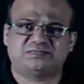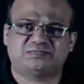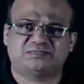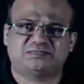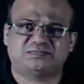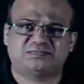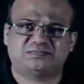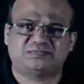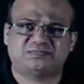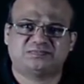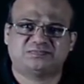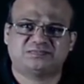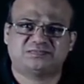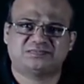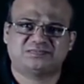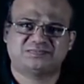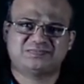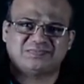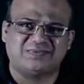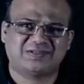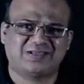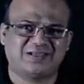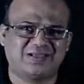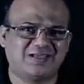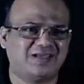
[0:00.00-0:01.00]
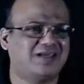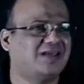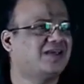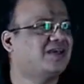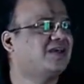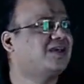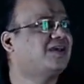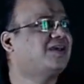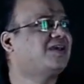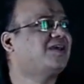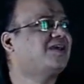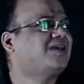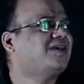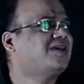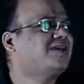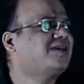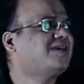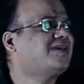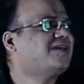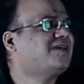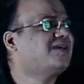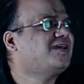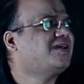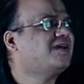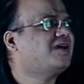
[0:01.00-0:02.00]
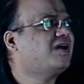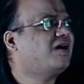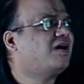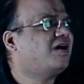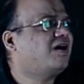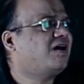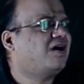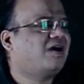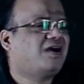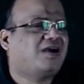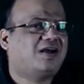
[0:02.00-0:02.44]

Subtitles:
Nobody speaks.